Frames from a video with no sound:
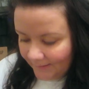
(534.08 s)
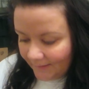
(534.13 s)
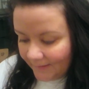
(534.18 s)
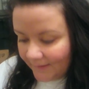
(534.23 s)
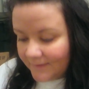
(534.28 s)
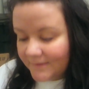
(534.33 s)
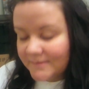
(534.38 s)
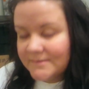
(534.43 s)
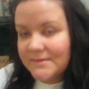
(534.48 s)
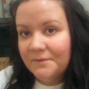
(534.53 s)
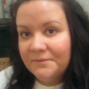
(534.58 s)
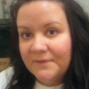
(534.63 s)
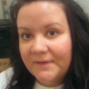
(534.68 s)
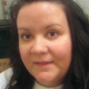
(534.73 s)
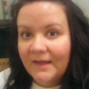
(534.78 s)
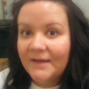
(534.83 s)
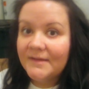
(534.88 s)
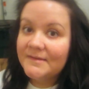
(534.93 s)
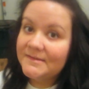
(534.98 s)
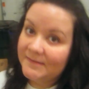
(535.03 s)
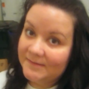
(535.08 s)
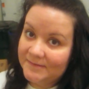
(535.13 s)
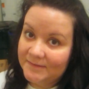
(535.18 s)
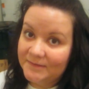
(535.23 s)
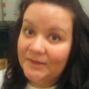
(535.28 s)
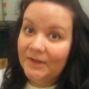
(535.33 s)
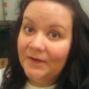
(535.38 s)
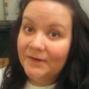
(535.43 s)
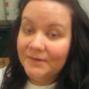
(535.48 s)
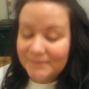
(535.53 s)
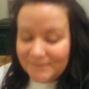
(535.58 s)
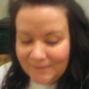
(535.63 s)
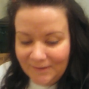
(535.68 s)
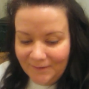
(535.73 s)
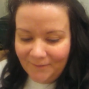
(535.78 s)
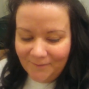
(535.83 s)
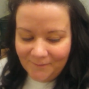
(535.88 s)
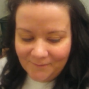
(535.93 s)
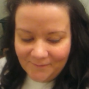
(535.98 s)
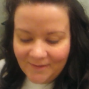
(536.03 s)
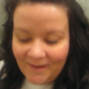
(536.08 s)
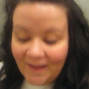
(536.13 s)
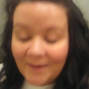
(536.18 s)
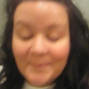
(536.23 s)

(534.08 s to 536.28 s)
And it's only like 6 o'clock, so